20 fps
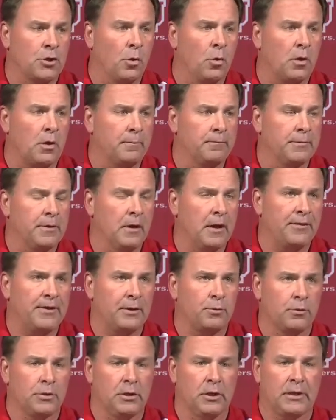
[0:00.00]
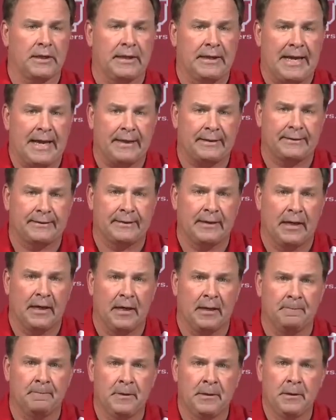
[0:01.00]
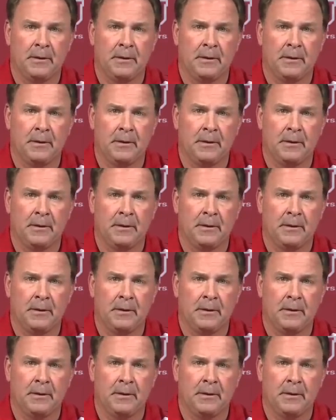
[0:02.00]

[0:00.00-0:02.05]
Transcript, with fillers: quarter. You know, I think we're looking at uh,